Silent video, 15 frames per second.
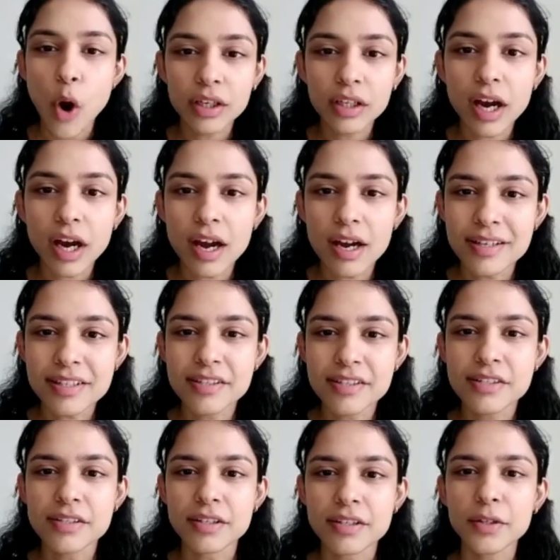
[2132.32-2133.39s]

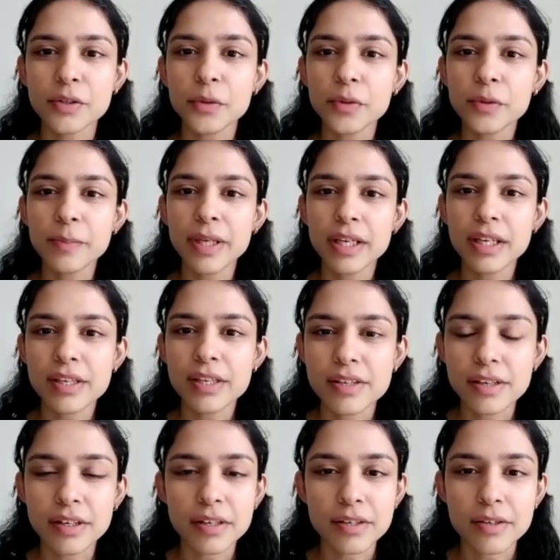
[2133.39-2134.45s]
podcasts or, it could
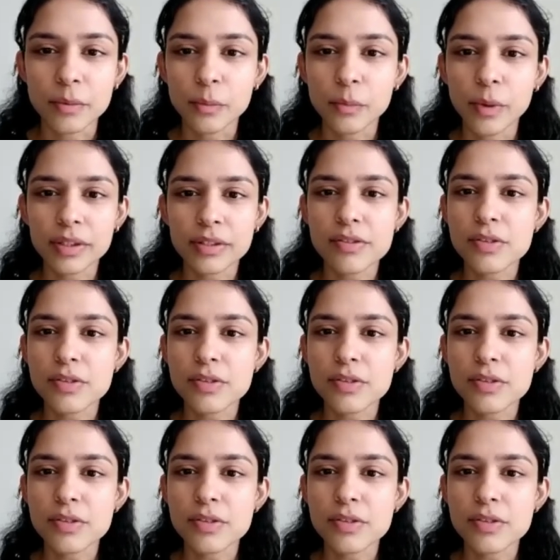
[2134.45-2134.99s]
be uh, what